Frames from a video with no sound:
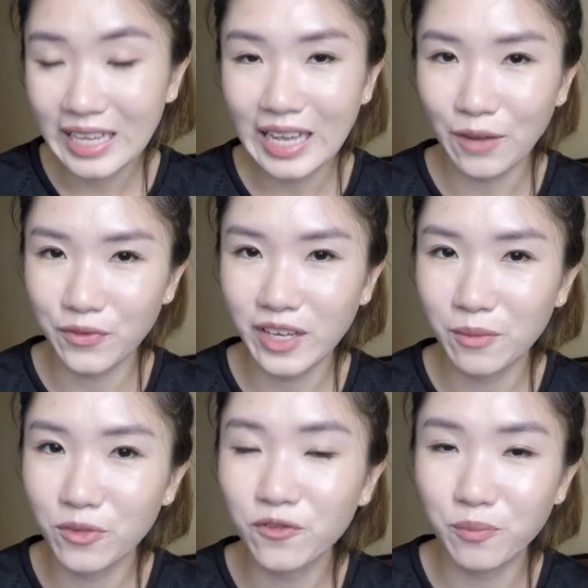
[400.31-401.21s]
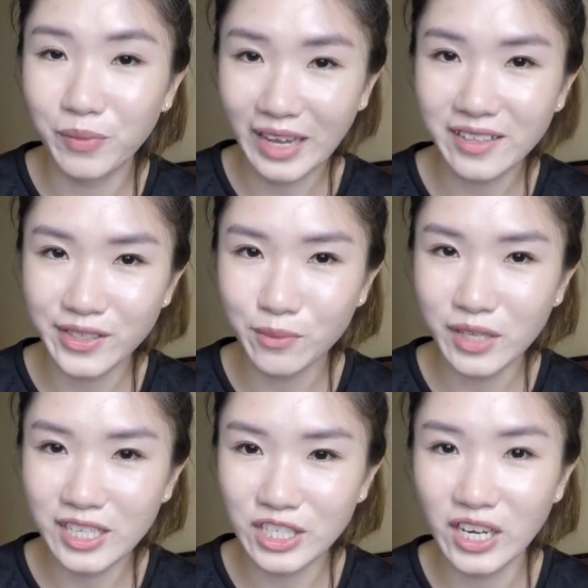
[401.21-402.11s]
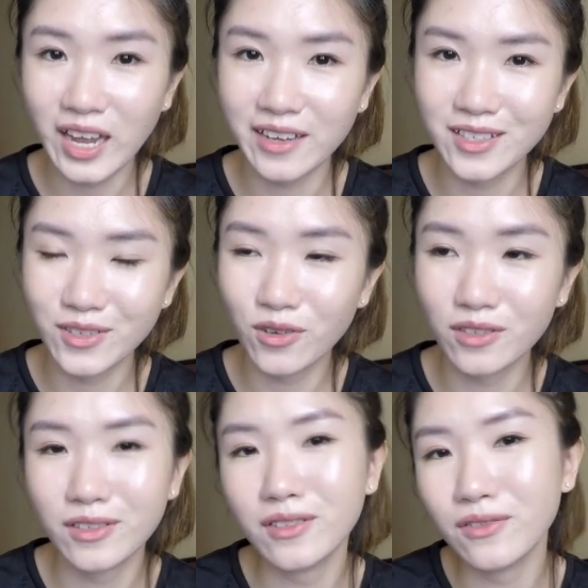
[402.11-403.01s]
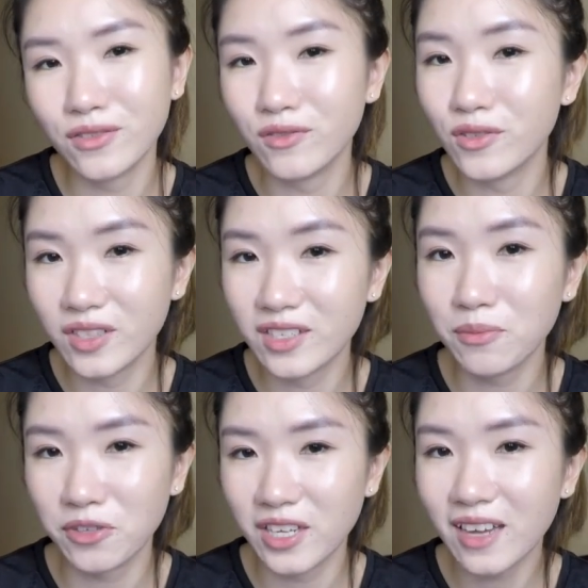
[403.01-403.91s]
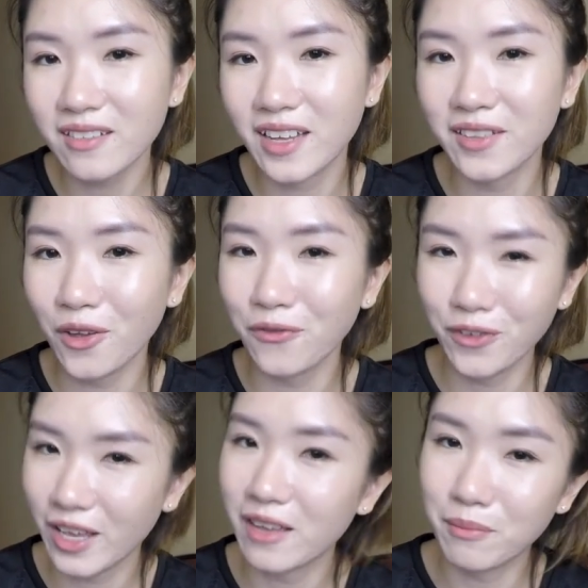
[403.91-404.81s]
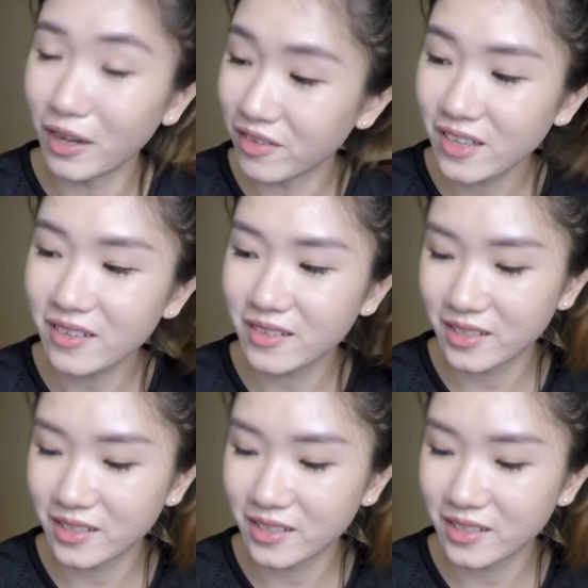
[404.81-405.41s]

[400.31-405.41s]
after I move back to Malaysia, I still continue to use this product and not forget about it.